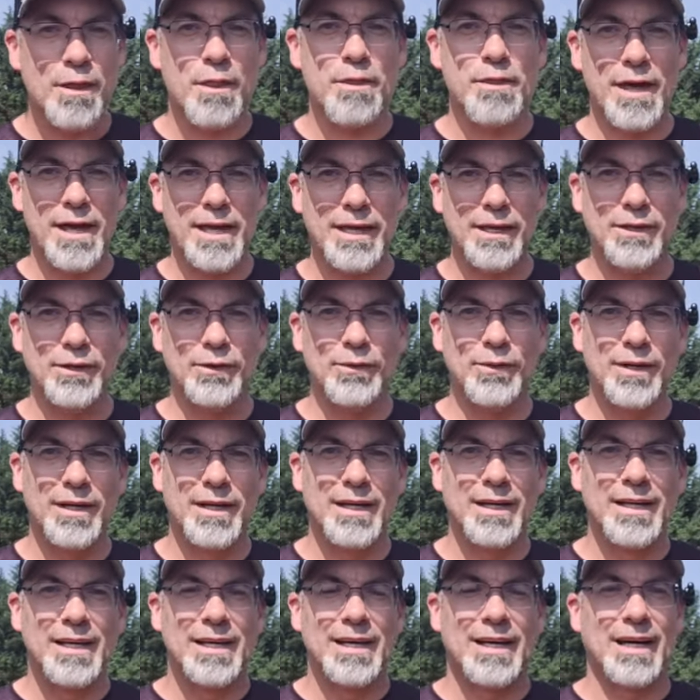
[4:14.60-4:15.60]
thank you,
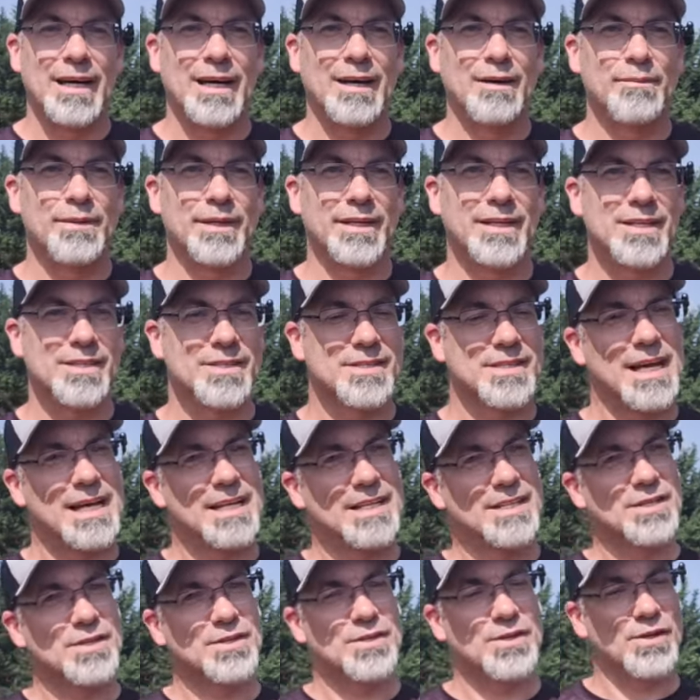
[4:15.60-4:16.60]
because
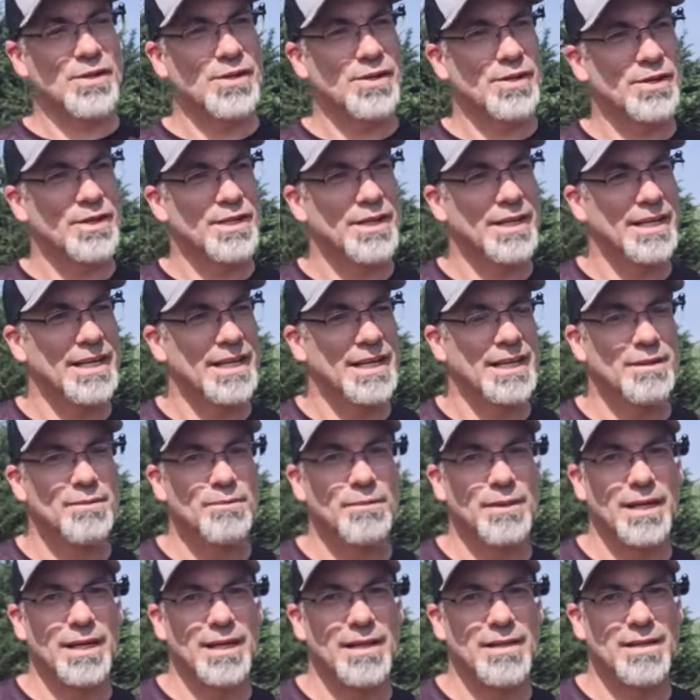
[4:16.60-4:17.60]
that stirred
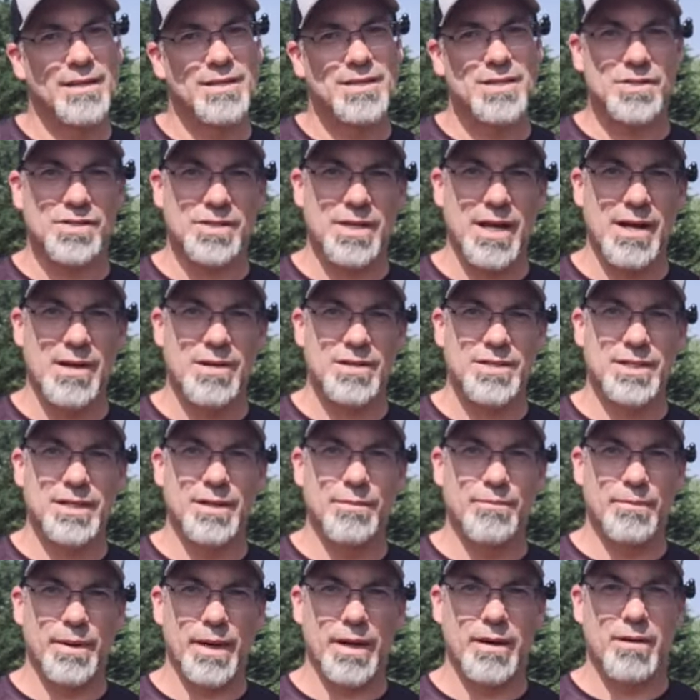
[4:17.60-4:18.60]
in me the desire to
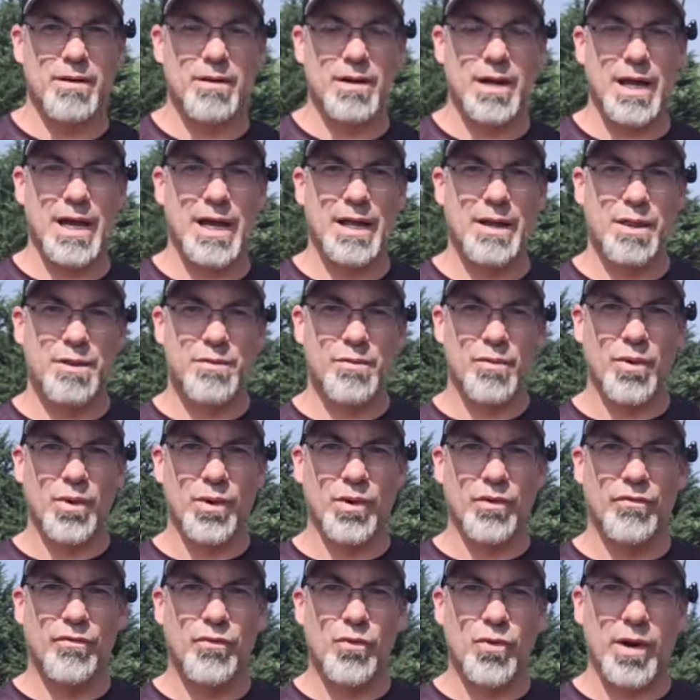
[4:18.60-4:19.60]
get better at
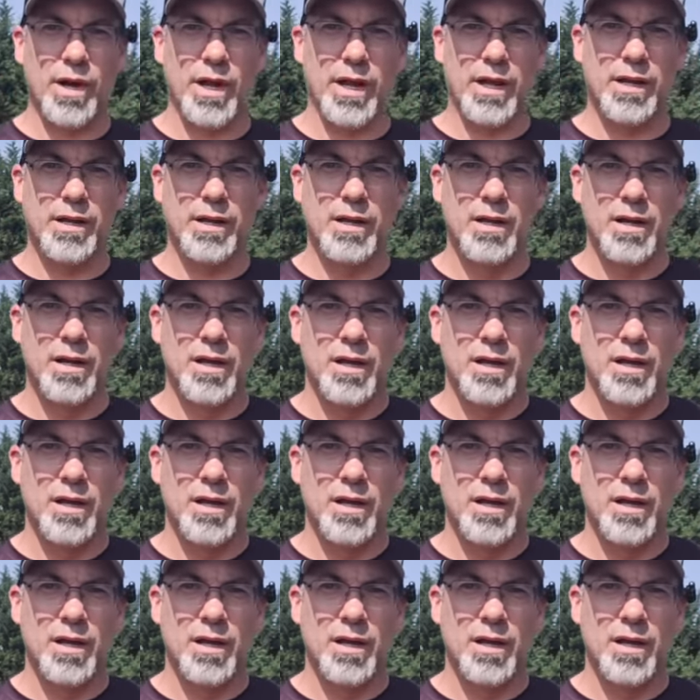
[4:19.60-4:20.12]
throwing a forehand.